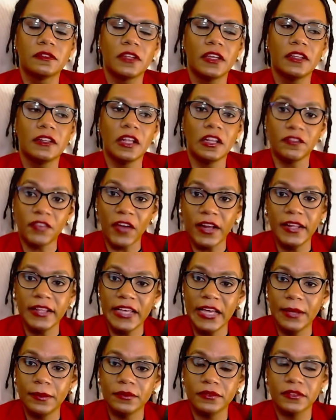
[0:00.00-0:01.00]
in fighting
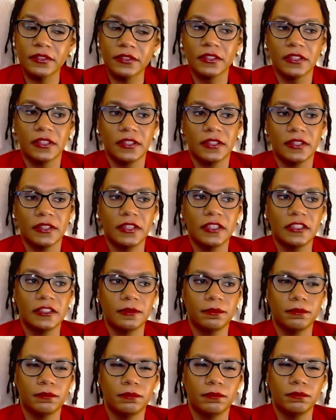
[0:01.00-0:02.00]
games is
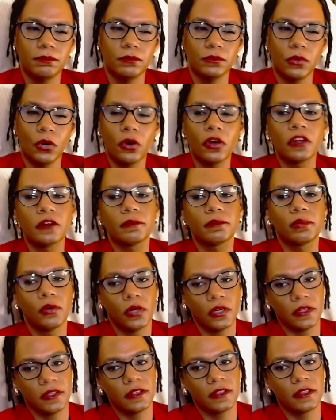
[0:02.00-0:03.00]
more
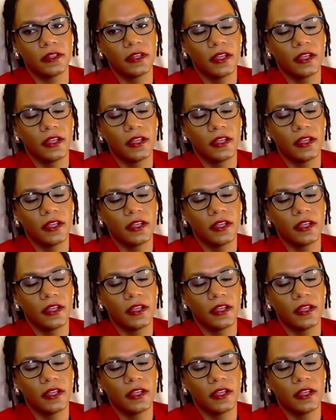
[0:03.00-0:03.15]
important.